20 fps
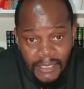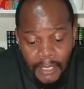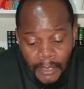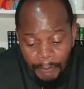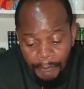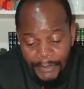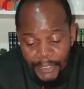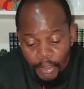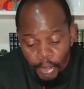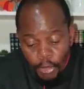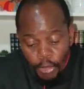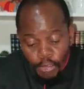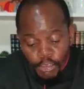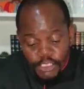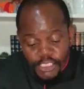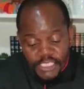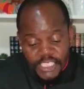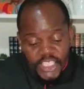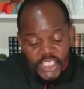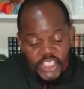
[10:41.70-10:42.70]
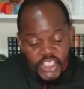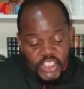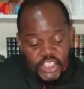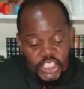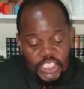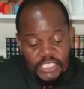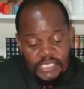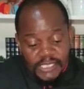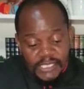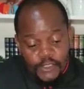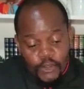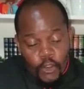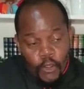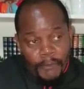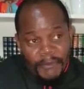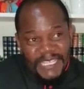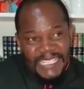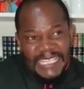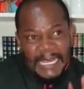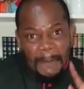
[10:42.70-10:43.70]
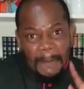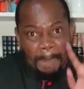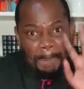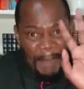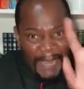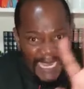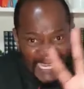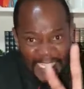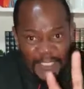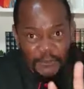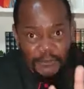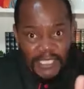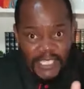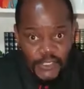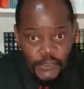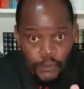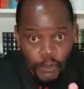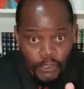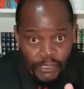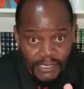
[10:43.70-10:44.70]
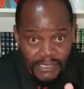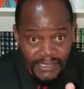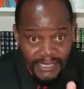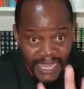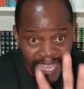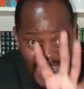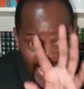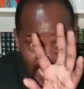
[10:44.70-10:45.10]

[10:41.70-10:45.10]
Because it's Jesus committing back to the source.